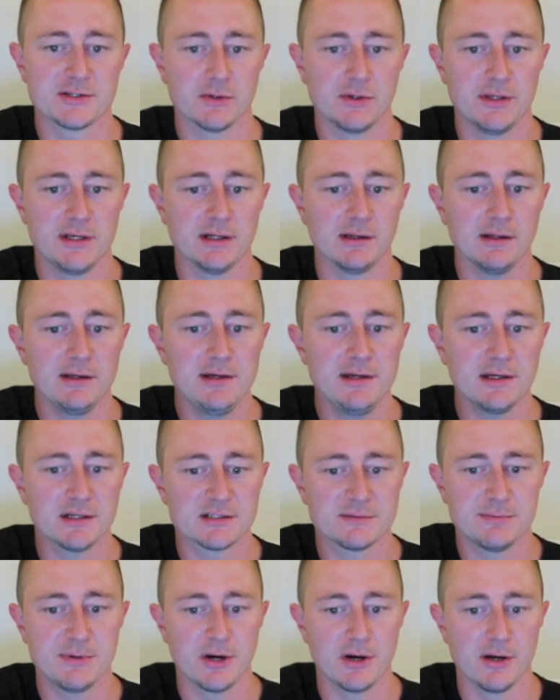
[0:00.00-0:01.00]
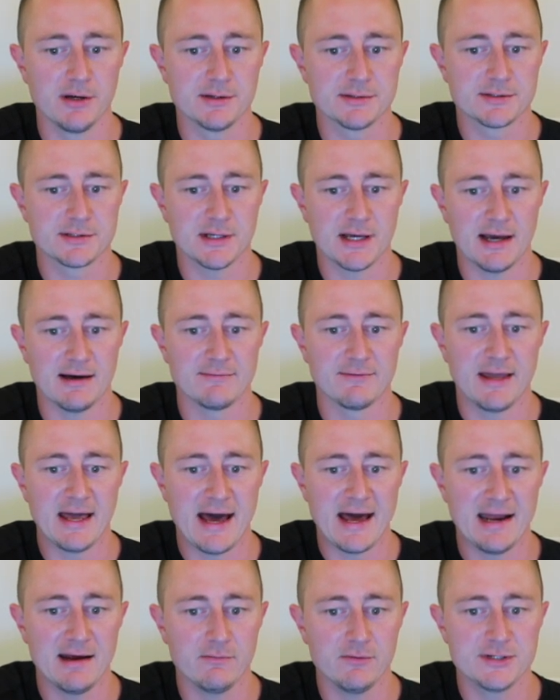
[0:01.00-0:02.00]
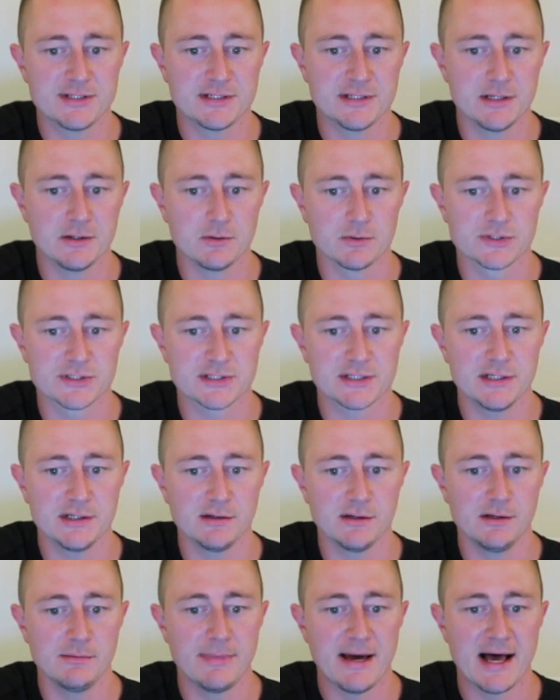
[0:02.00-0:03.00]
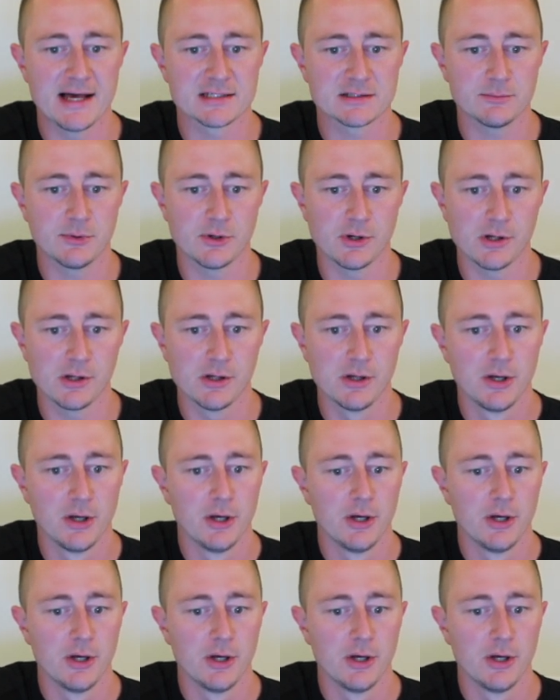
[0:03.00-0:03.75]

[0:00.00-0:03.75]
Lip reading: So in the elite experience, I've got every single skill in basketball: